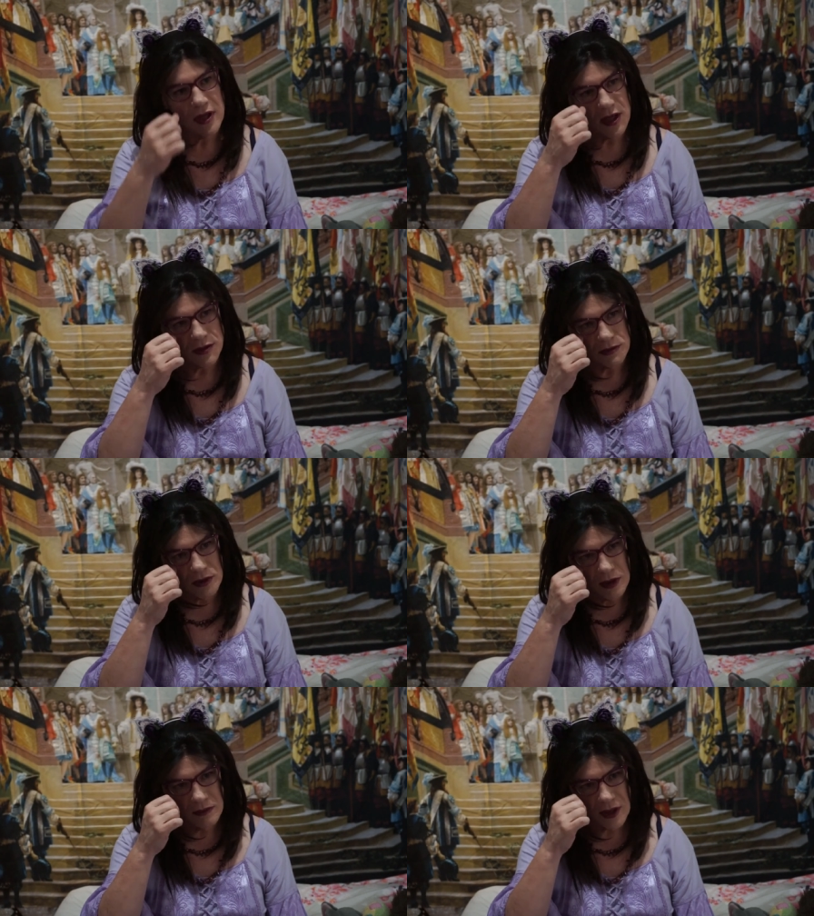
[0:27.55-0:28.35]
It's
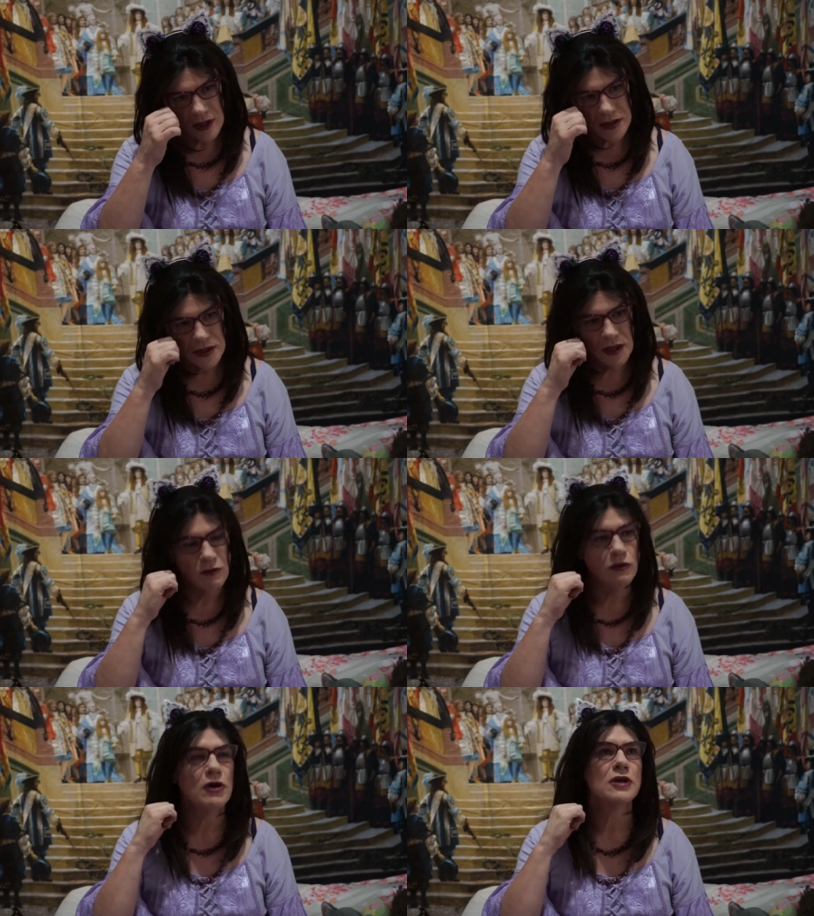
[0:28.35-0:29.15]
robust, it
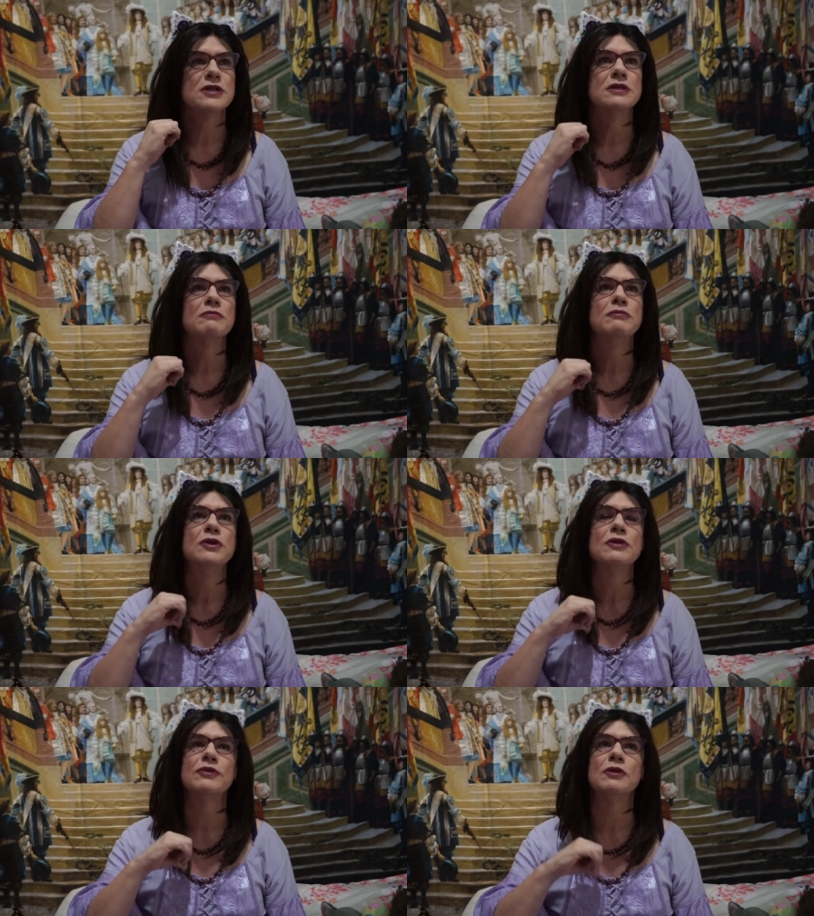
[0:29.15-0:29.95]
works
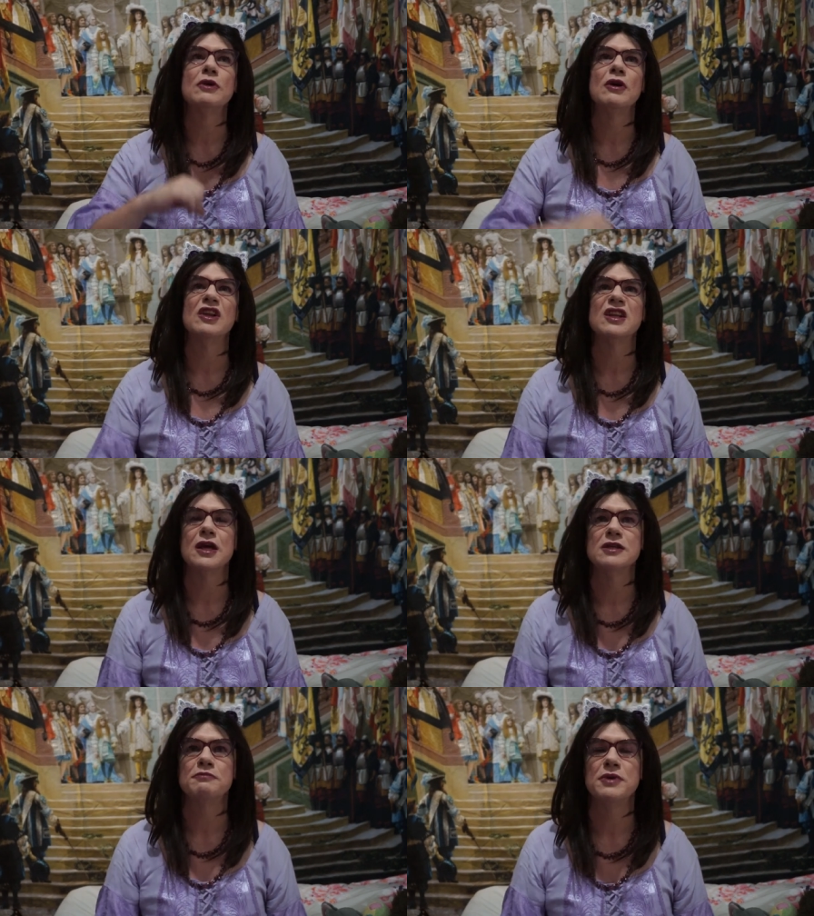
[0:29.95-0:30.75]
beautifully well. It
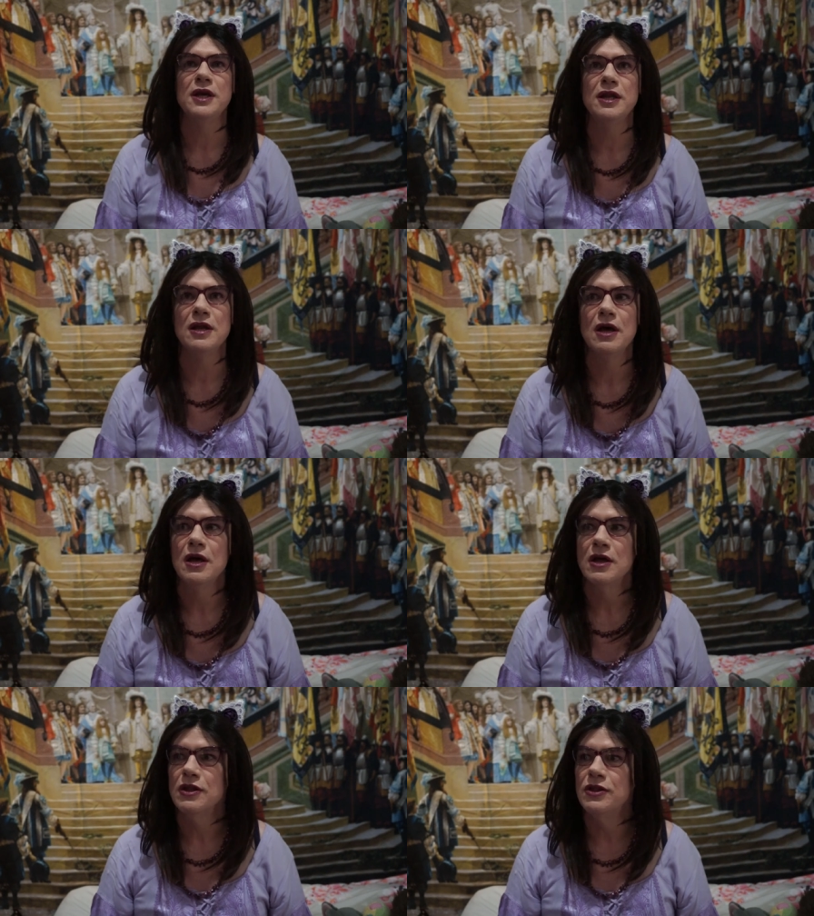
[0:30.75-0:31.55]
has been
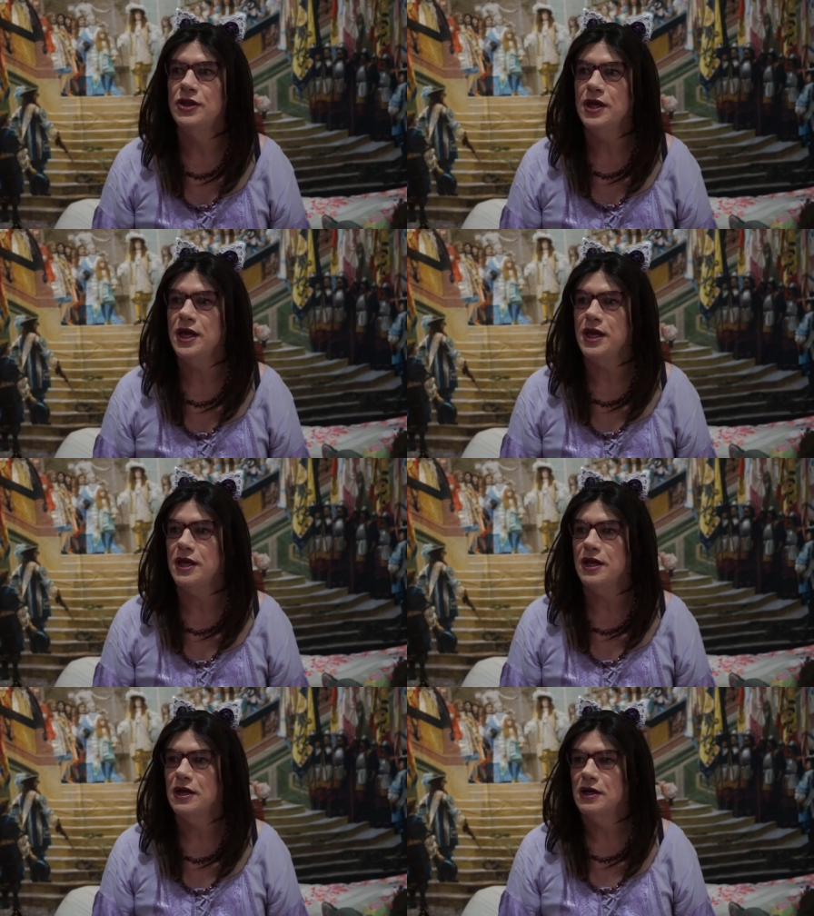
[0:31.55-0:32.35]

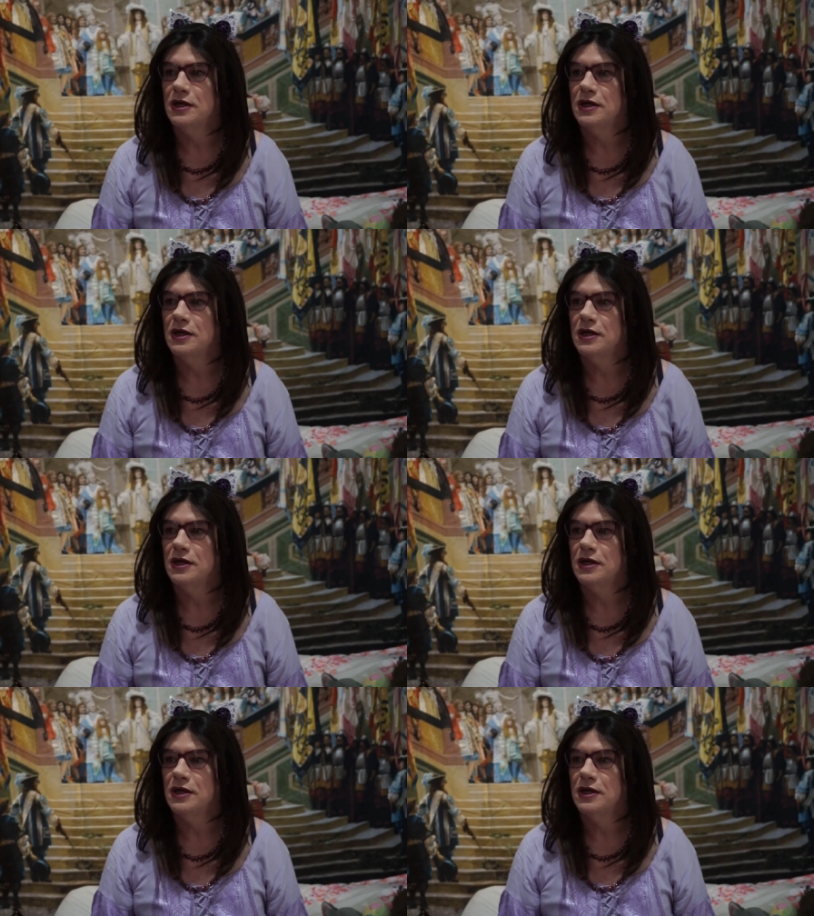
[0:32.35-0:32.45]
the